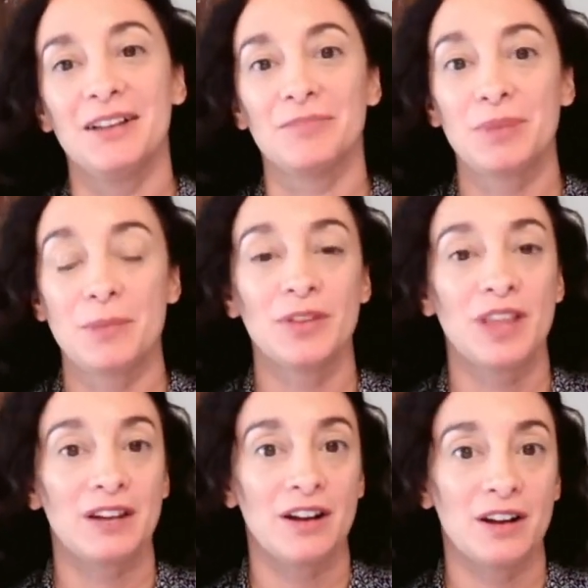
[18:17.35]
people that
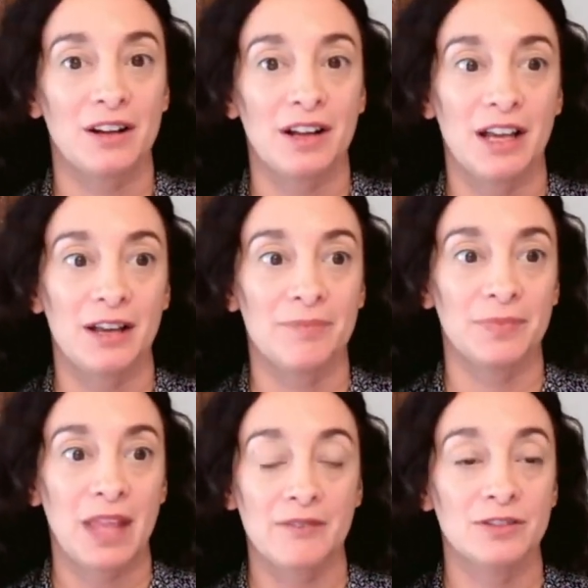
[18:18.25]
are have